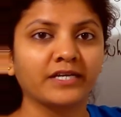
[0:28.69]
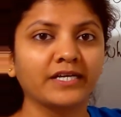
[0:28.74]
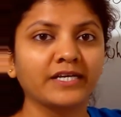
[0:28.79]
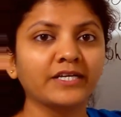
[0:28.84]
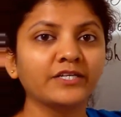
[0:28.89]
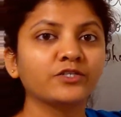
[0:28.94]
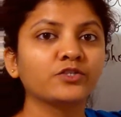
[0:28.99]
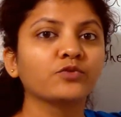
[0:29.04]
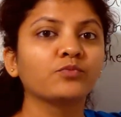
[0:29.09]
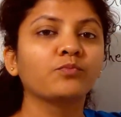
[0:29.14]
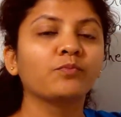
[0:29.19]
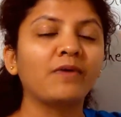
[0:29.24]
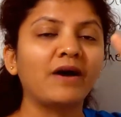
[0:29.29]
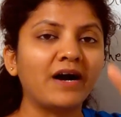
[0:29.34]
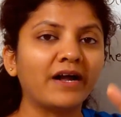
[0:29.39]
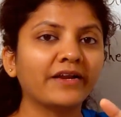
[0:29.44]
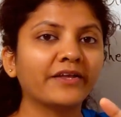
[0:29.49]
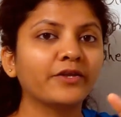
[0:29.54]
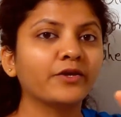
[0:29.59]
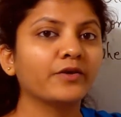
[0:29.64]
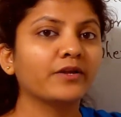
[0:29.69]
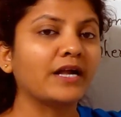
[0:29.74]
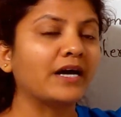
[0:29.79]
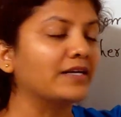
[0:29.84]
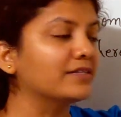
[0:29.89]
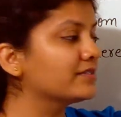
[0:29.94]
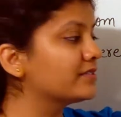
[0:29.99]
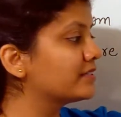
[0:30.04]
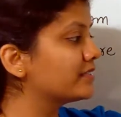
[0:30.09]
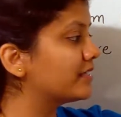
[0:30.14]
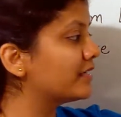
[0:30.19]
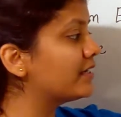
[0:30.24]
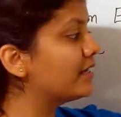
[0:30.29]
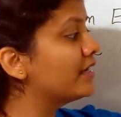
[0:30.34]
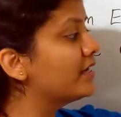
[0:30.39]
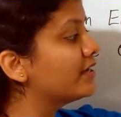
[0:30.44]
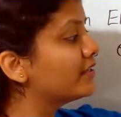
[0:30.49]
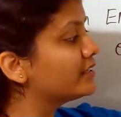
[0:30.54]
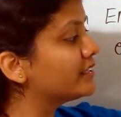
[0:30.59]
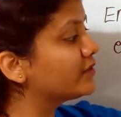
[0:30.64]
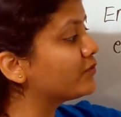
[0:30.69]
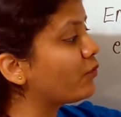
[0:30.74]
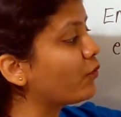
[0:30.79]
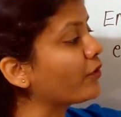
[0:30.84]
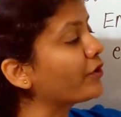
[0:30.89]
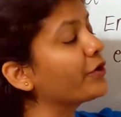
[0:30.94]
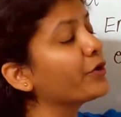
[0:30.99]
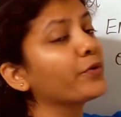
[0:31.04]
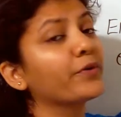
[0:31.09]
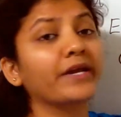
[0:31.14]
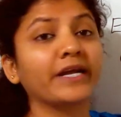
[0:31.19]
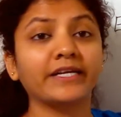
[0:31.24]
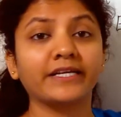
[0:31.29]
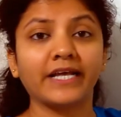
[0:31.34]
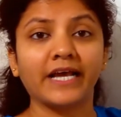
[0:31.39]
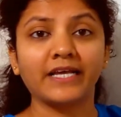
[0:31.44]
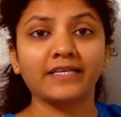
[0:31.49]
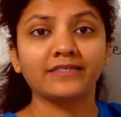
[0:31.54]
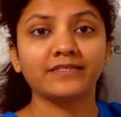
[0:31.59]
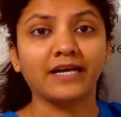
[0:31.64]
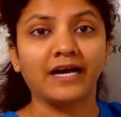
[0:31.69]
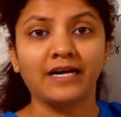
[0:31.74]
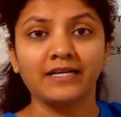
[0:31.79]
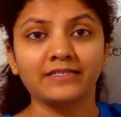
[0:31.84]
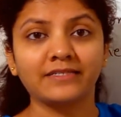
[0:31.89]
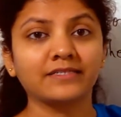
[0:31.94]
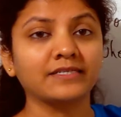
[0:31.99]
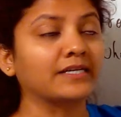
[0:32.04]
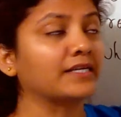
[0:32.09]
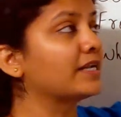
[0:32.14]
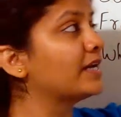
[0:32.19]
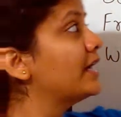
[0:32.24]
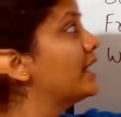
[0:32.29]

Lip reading: So mark your answer, that what do you get as the answer.